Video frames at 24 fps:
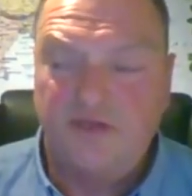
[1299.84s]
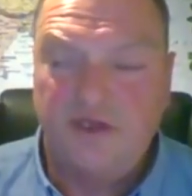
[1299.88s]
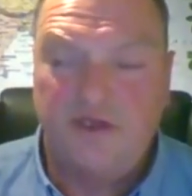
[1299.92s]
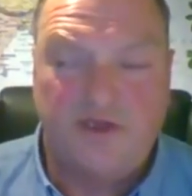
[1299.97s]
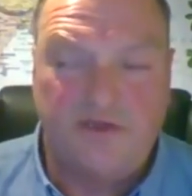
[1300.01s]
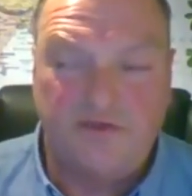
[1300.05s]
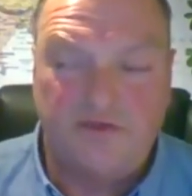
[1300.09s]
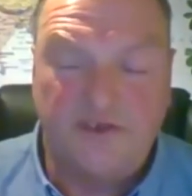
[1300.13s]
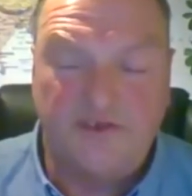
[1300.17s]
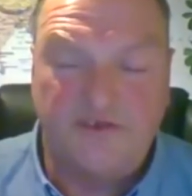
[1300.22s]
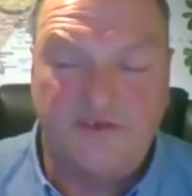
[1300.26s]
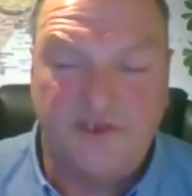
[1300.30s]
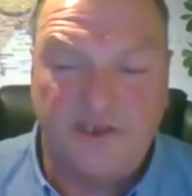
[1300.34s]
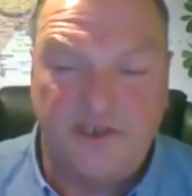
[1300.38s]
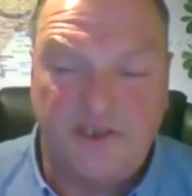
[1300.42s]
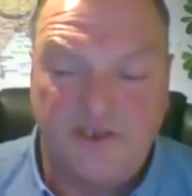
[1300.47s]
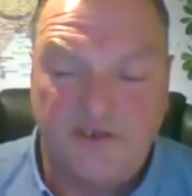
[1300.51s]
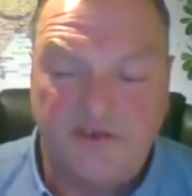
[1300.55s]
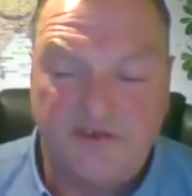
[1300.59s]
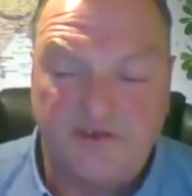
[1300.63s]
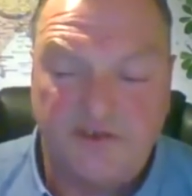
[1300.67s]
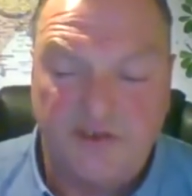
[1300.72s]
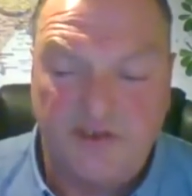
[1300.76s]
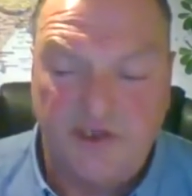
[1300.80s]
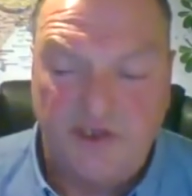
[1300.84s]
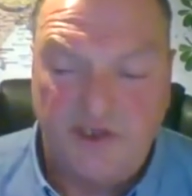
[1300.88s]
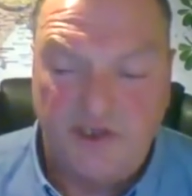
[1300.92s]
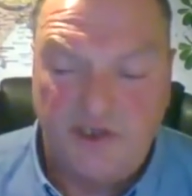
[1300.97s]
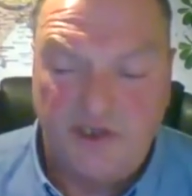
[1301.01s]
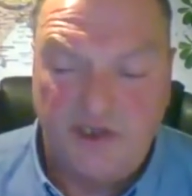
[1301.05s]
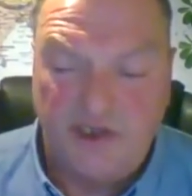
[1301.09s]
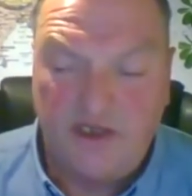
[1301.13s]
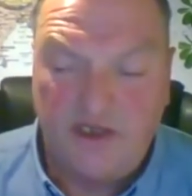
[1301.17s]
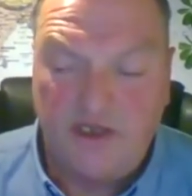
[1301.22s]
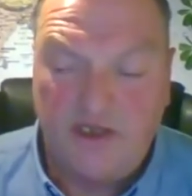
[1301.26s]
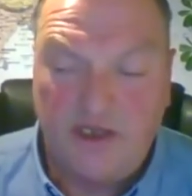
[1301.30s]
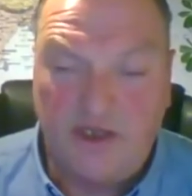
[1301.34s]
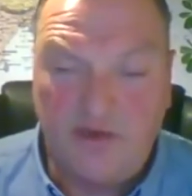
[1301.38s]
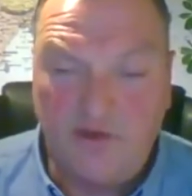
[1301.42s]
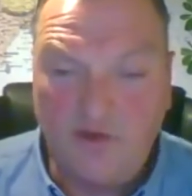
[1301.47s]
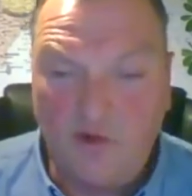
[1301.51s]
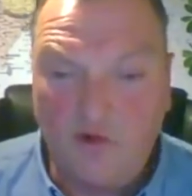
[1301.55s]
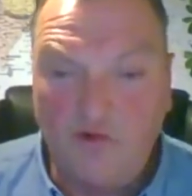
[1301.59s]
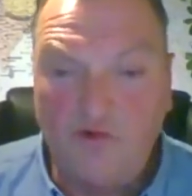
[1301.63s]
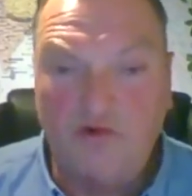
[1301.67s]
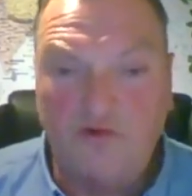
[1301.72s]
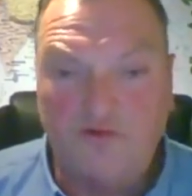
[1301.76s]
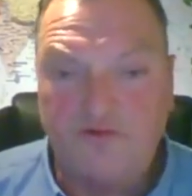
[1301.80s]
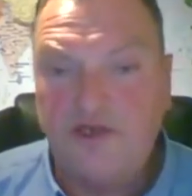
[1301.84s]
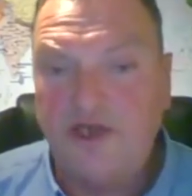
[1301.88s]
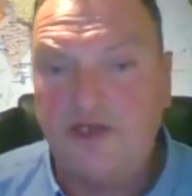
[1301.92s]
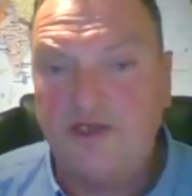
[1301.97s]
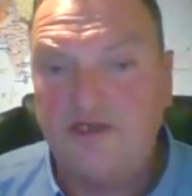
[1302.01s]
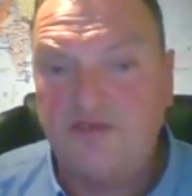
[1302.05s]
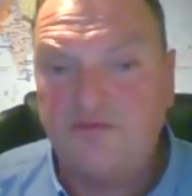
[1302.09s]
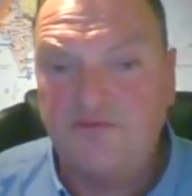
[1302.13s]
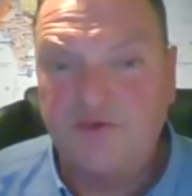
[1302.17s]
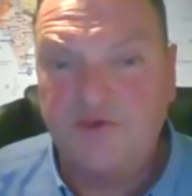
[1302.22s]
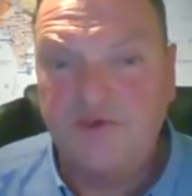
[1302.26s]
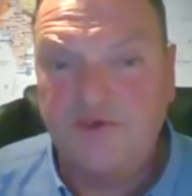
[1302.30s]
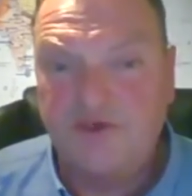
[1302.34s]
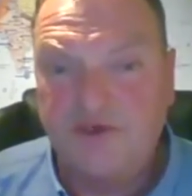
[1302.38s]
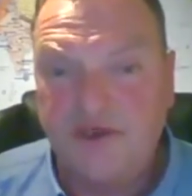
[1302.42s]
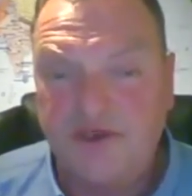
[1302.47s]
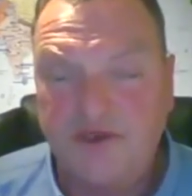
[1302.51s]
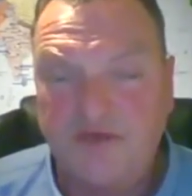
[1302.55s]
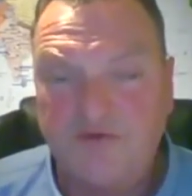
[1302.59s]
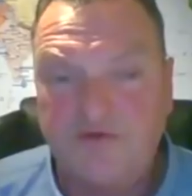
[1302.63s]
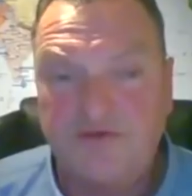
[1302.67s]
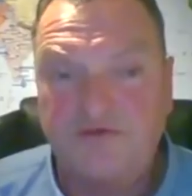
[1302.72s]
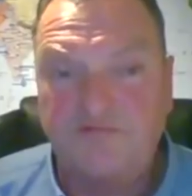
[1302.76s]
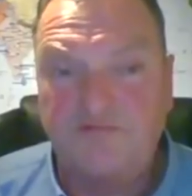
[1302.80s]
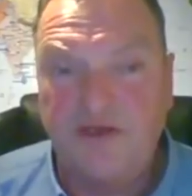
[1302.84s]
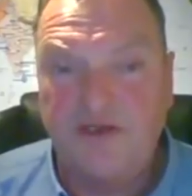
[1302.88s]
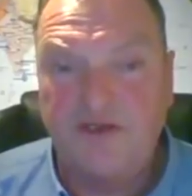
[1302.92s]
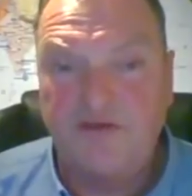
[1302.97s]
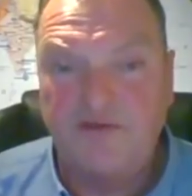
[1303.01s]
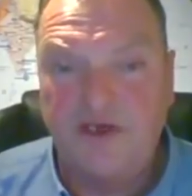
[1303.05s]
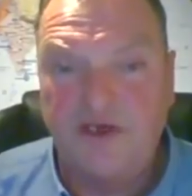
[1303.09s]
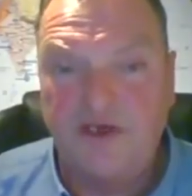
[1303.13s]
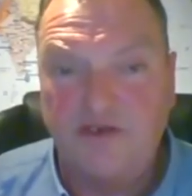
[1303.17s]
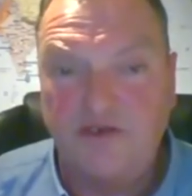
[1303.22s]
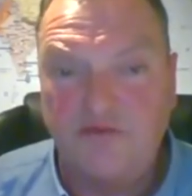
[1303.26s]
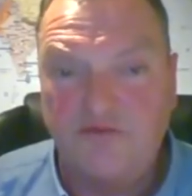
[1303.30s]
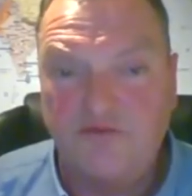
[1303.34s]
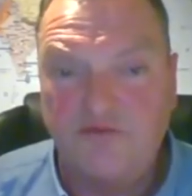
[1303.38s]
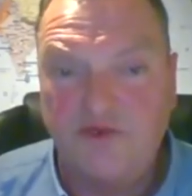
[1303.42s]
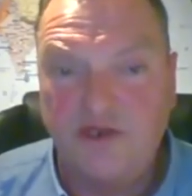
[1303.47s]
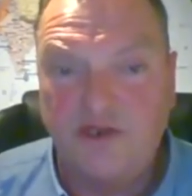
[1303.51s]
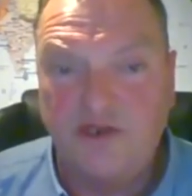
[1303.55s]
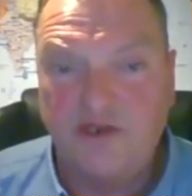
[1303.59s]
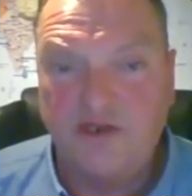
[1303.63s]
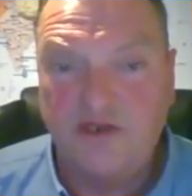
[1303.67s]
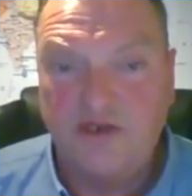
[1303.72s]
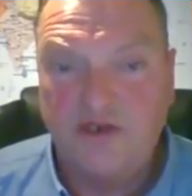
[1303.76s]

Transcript: these days, and all of that is because I don't spend money on drink.